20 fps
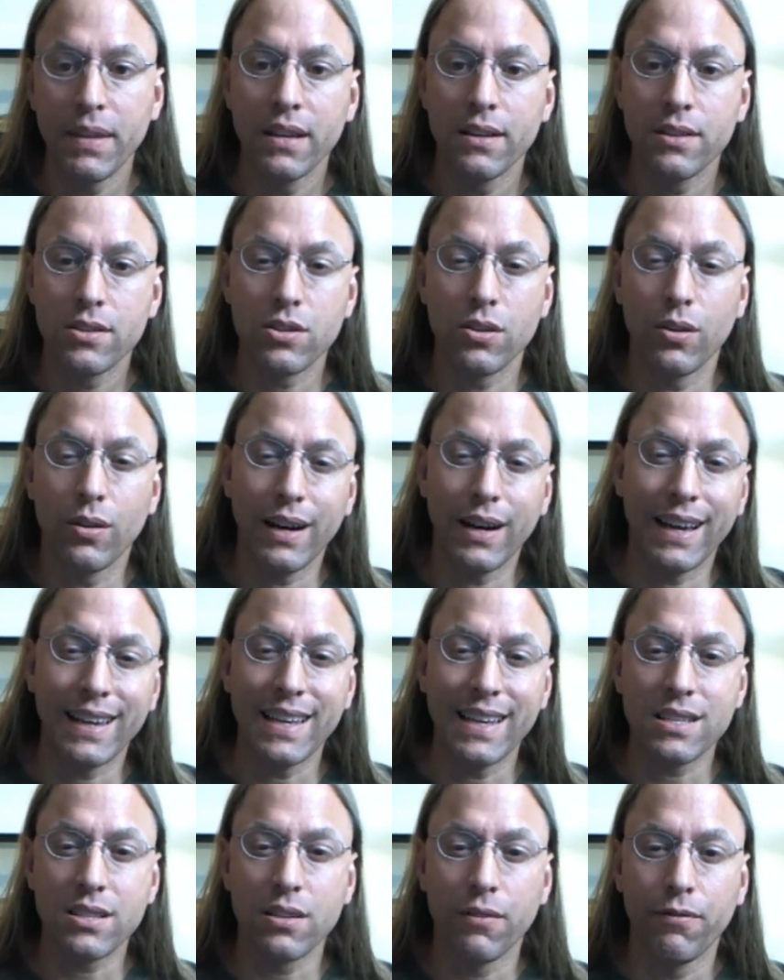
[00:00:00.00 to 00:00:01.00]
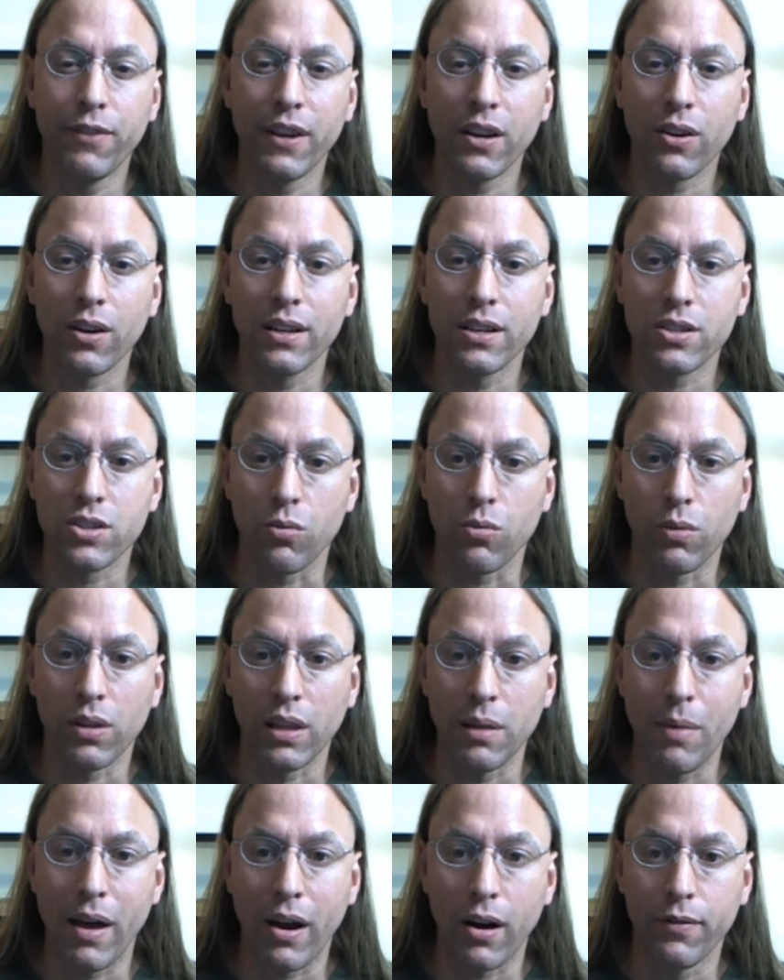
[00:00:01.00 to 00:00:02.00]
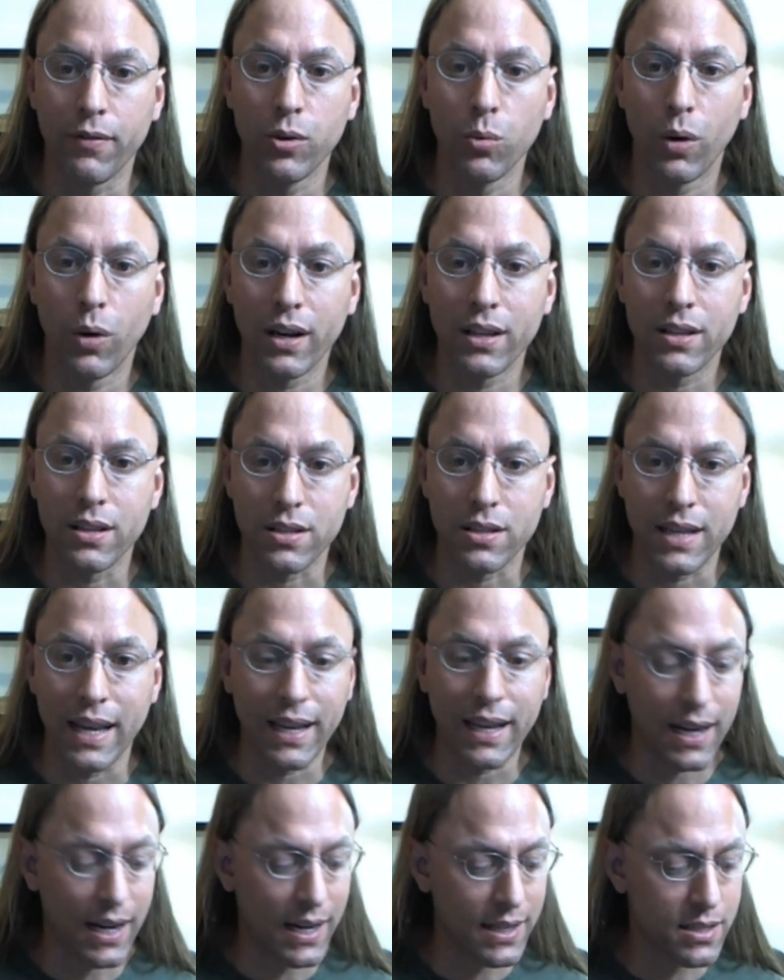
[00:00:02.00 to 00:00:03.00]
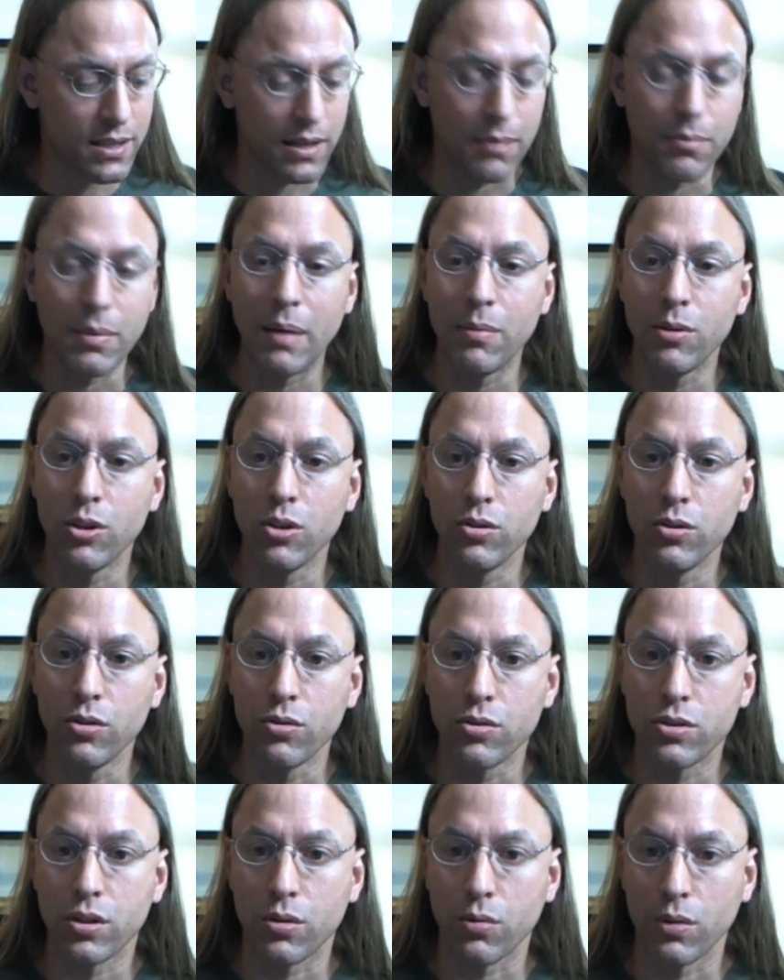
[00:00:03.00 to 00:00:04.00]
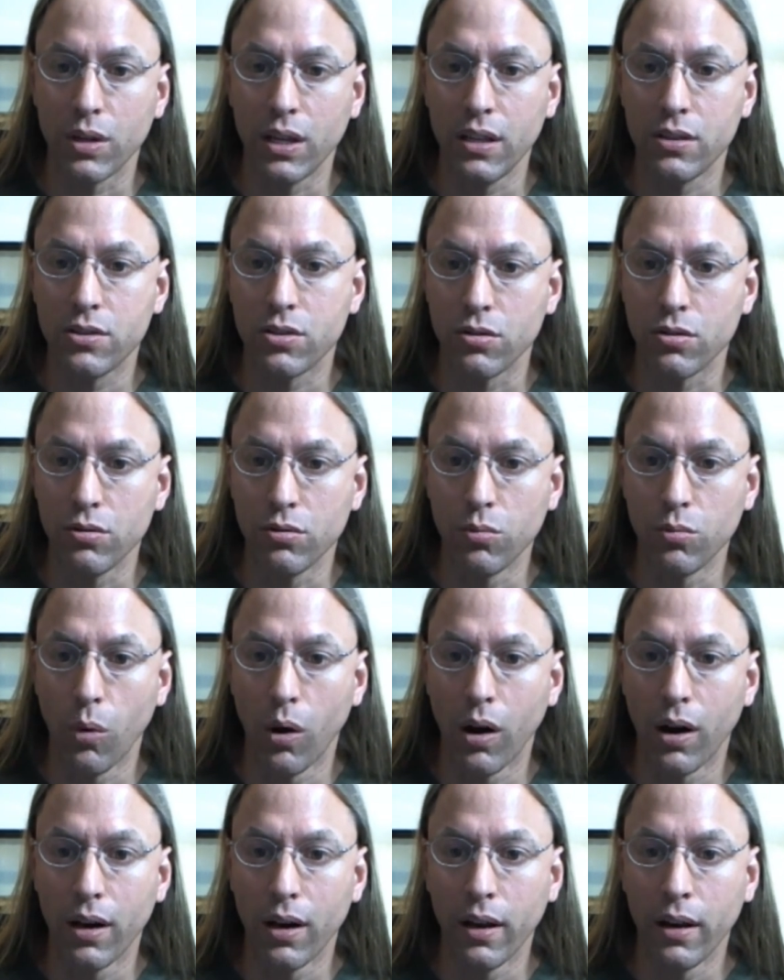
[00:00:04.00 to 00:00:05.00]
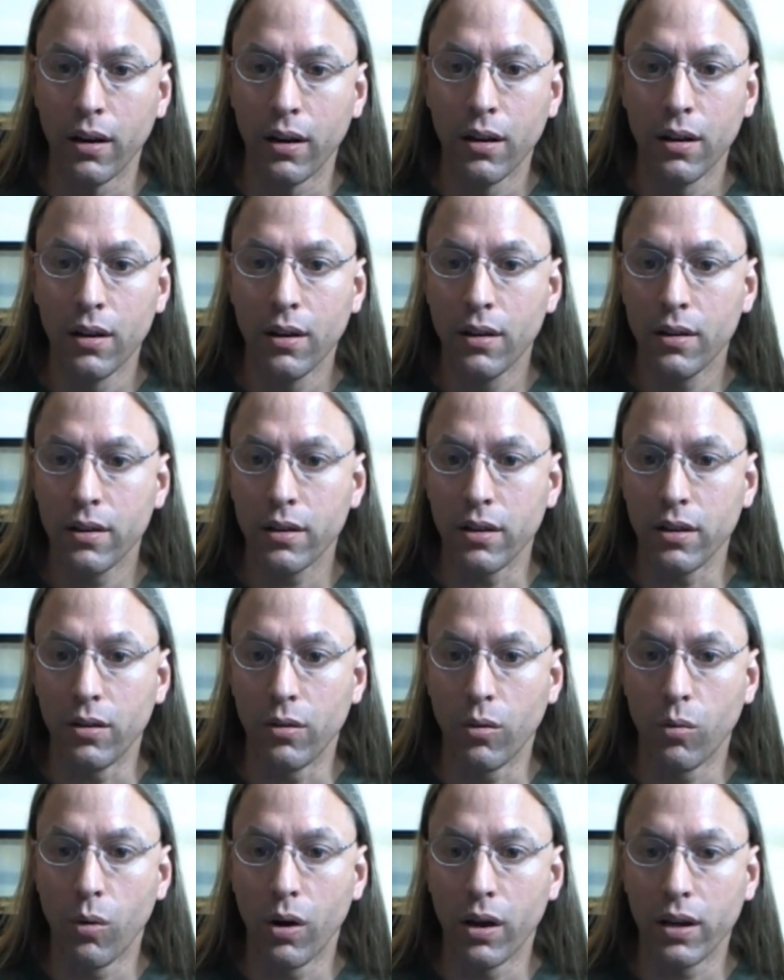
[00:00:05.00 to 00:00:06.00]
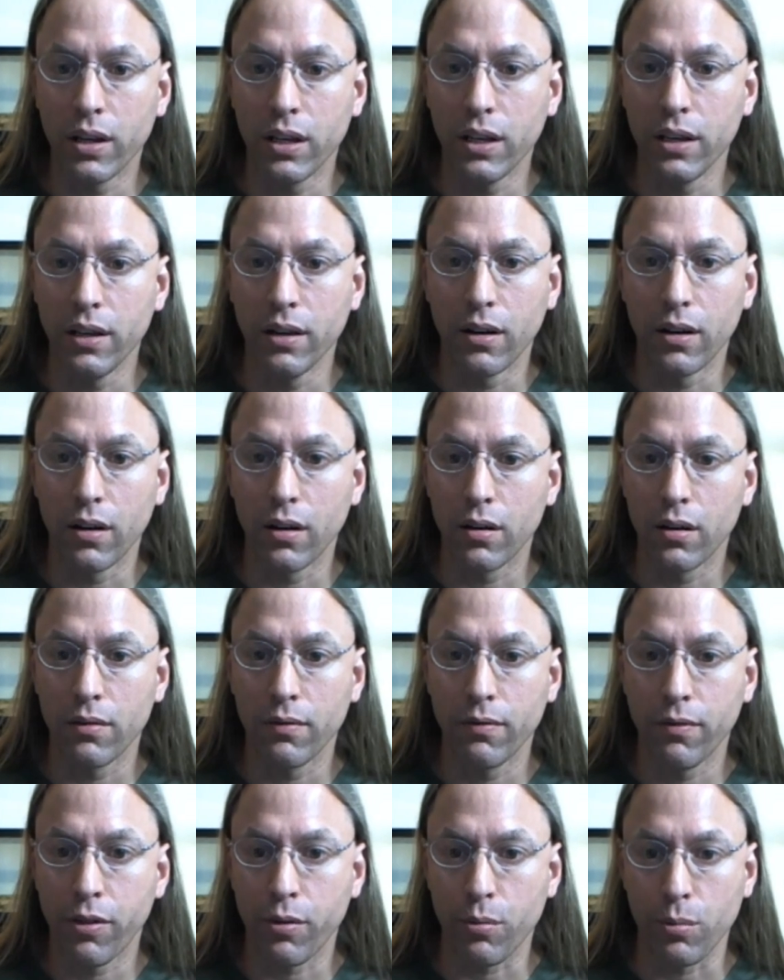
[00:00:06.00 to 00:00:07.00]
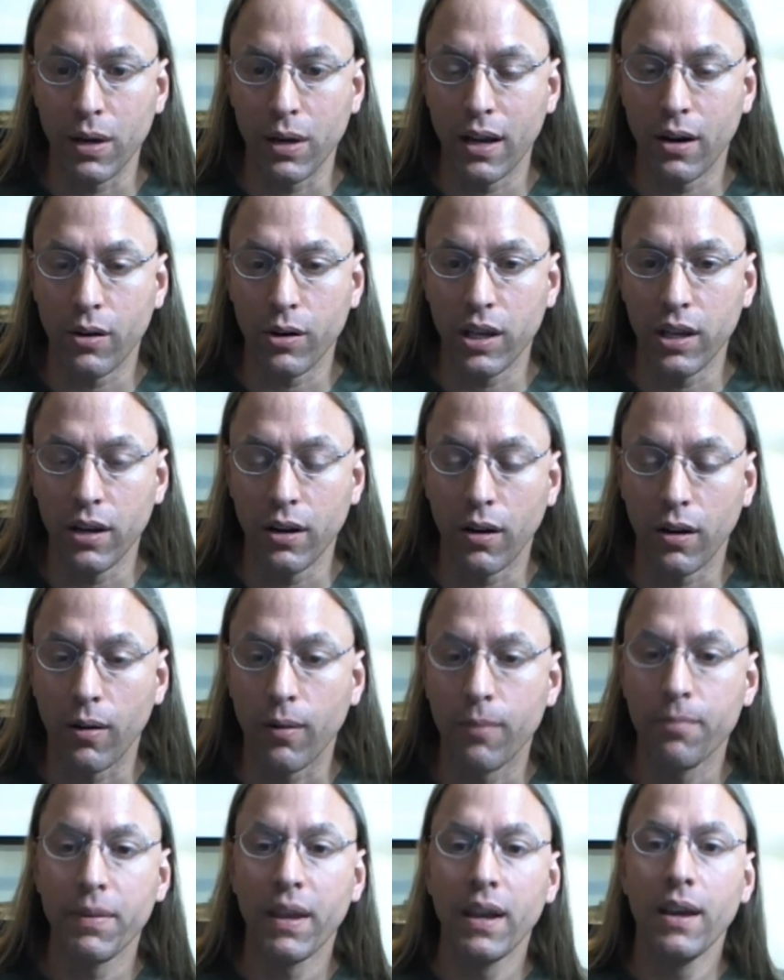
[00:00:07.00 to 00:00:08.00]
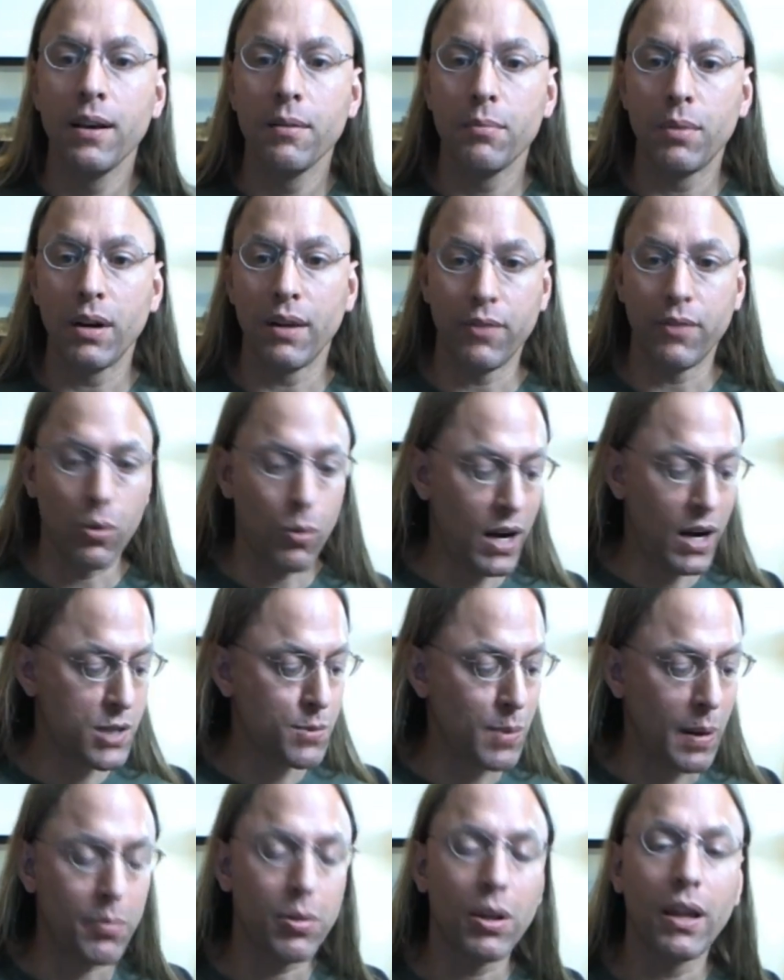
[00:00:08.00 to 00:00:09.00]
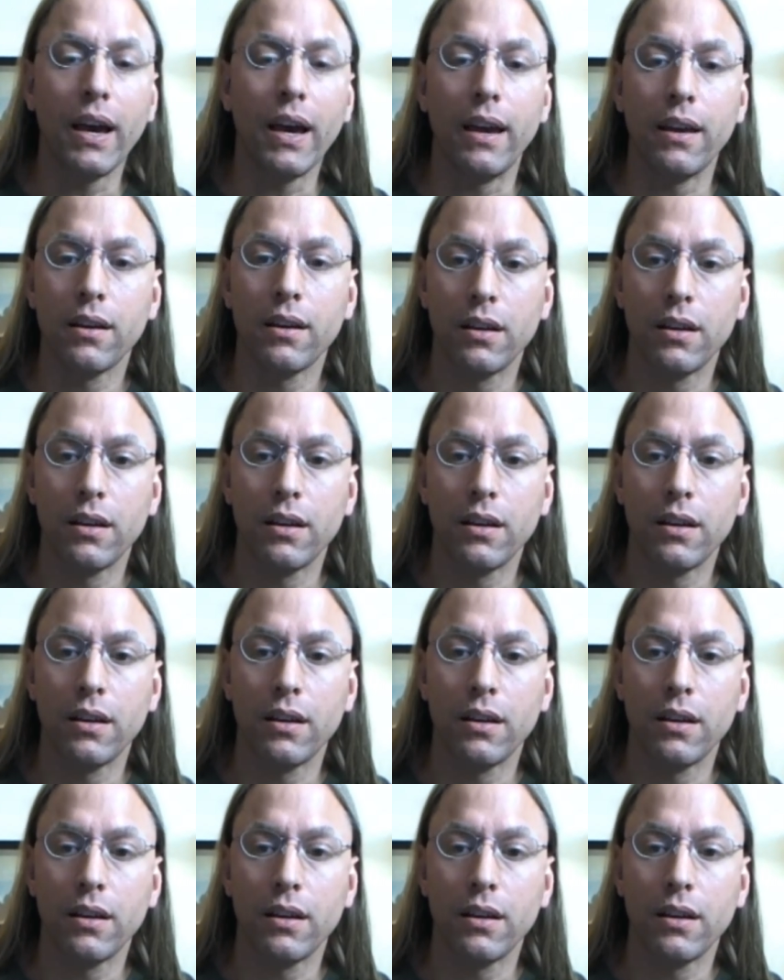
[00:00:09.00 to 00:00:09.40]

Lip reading: So I guess the fingering doesn't really matter. If you wanted to stay constant, maybe you'd use 3, 2, 1, 1 here, 3 out here. But if you watch me play,